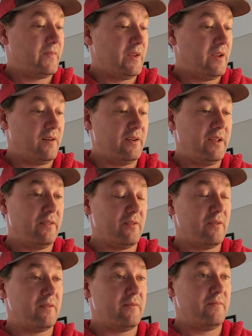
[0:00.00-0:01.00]
it'll
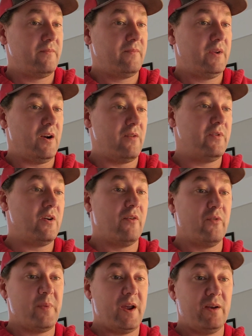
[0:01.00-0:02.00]
either, if you
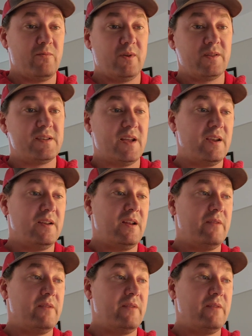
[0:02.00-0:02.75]
overpay in one state,